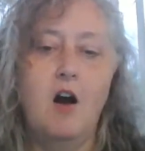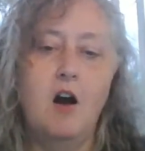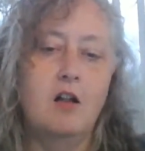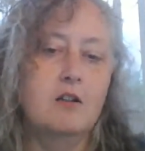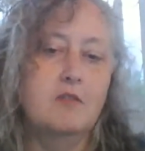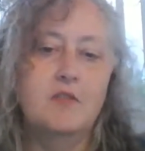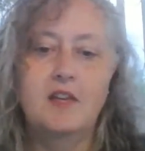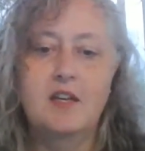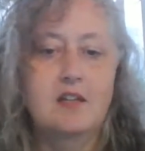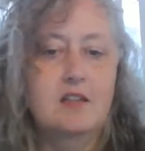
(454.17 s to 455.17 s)
all of
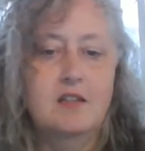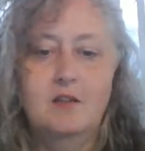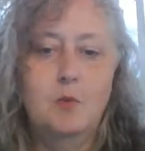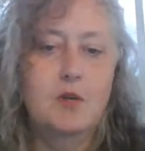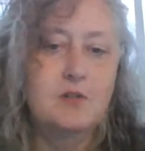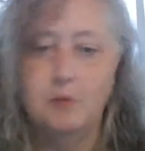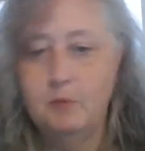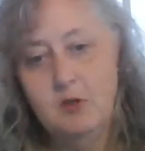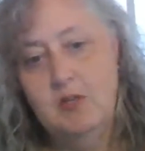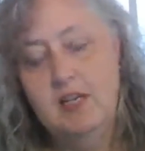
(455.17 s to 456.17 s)
the, the wonderful
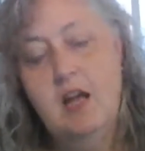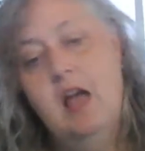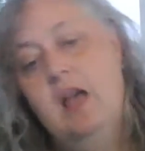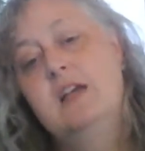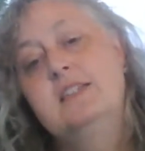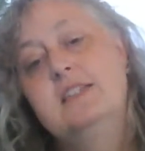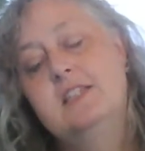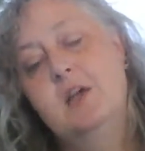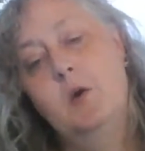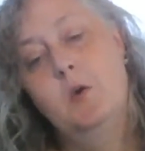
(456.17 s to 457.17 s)
beauty.
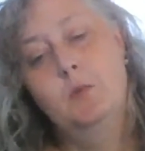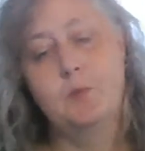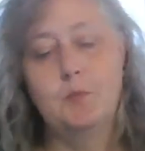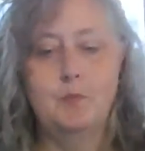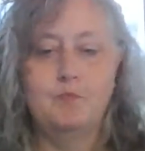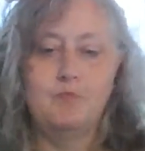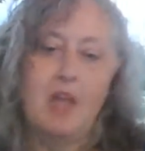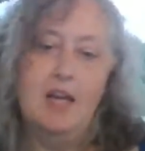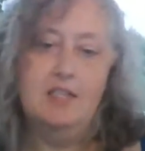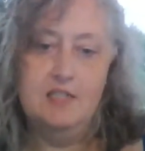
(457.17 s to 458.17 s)
So
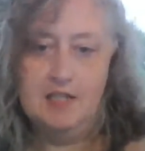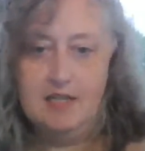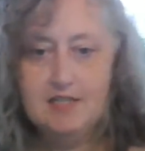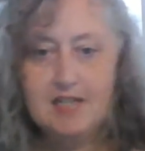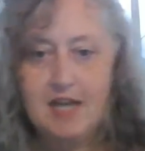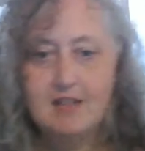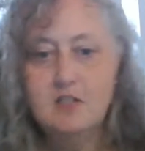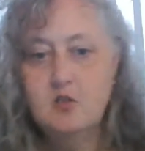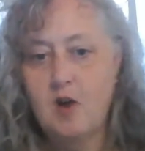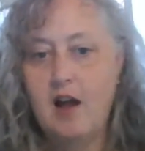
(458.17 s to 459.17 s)
I did take
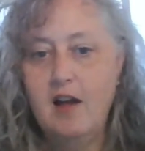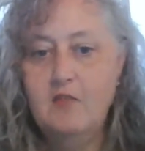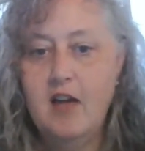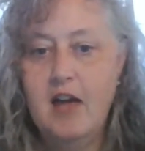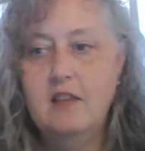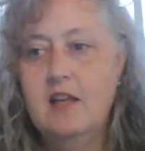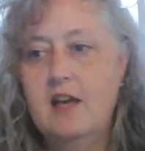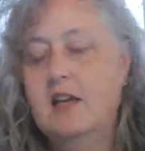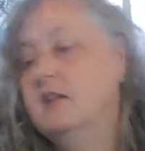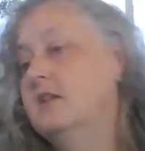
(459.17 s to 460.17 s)
the drive, and
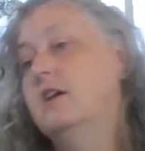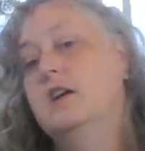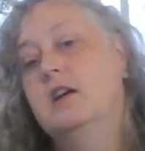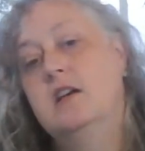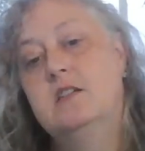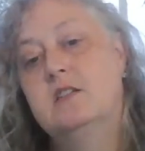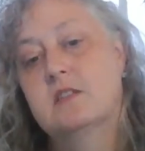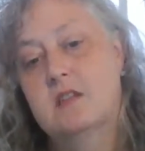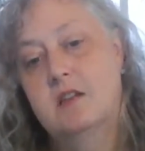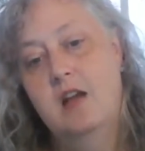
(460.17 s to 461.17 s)
then
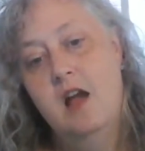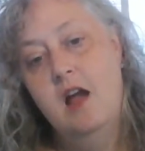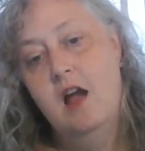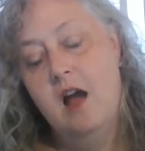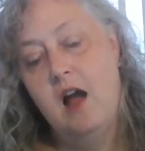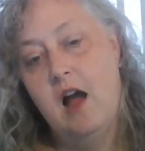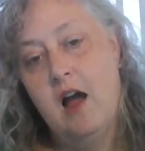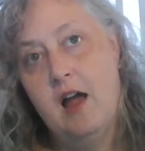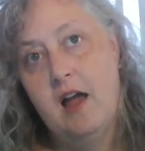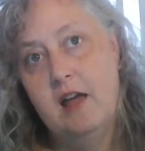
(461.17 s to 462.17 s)

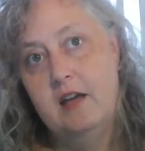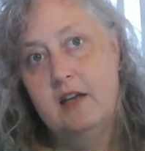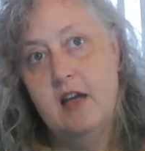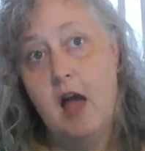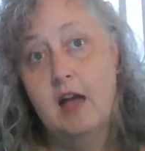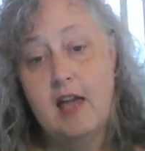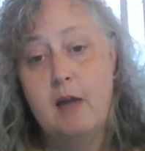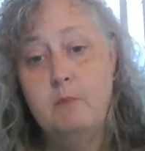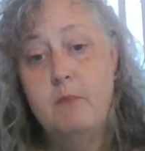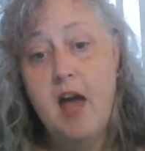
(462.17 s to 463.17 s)
I
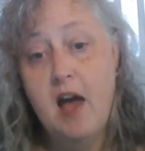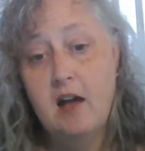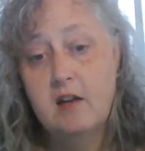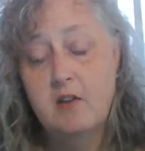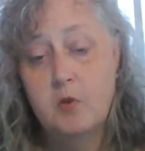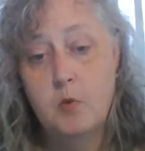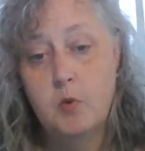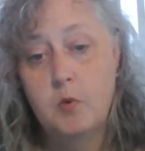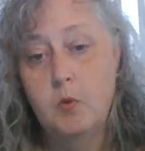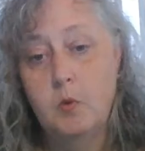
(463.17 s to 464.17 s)
came back
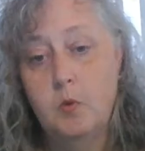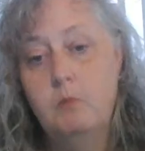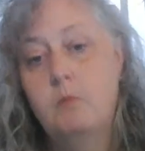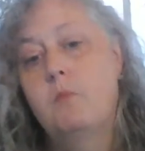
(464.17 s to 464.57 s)
through